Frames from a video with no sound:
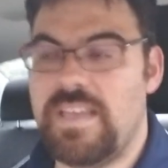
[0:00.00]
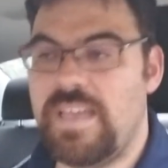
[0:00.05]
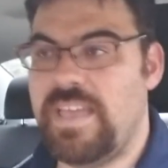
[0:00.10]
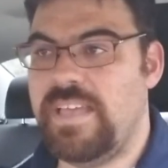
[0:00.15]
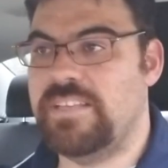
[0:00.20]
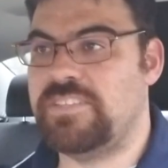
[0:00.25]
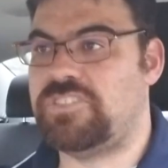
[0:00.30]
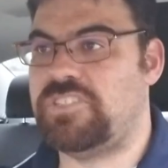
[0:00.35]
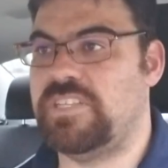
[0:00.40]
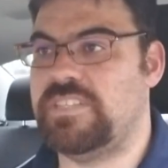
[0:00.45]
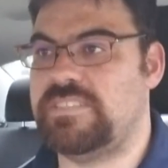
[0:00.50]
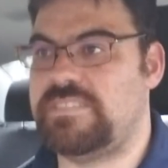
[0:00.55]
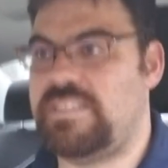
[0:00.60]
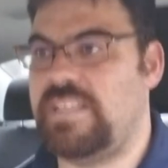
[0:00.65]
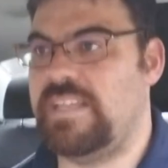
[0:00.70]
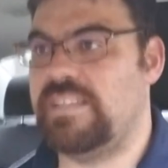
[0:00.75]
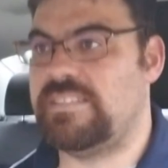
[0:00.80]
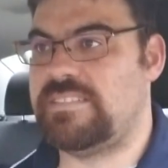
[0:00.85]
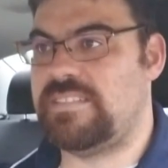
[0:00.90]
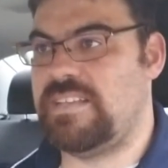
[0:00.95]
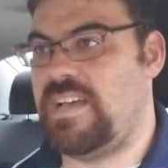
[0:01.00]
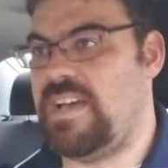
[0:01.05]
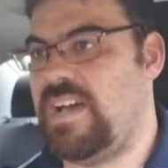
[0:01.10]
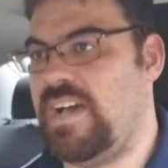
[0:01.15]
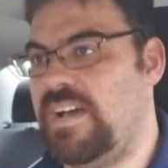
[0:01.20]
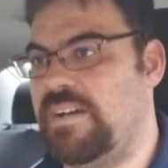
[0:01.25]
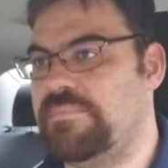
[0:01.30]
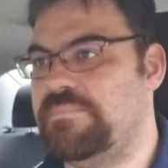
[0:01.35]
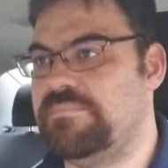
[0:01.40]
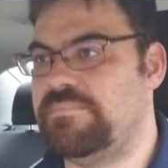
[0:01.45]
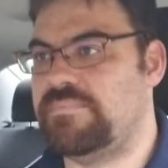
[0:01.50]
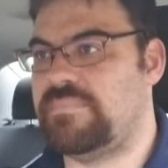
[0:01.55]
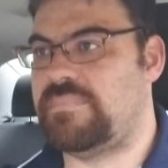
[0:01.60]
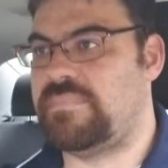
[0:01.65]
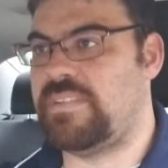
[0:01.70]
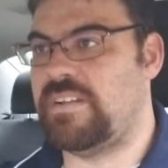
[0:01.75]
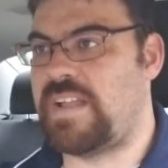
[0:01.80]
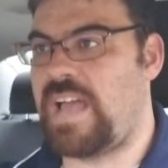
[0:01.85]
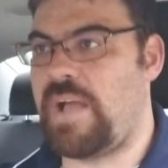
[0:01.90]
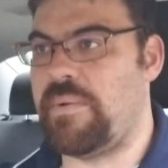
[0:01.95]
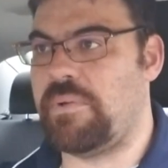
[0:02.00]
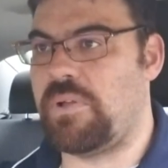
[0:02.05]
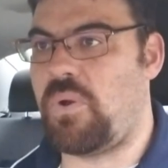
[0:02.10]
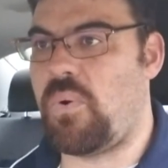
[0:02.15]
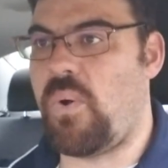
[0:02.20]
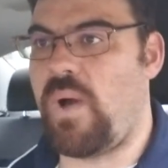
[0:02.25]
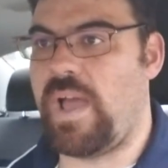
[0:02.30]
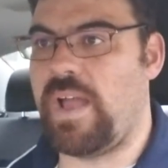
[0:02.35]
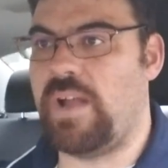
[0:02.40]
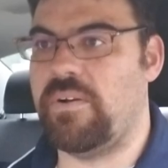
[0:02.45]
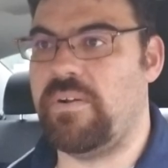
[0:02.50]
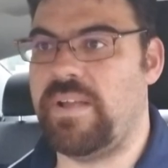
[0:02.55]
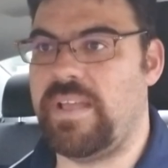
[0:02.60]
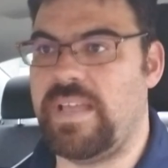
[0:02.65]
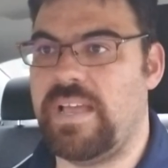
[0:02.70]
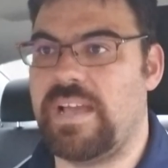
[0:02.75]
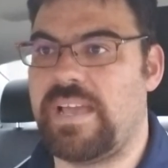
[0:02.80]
It's just that uh, they're not requiring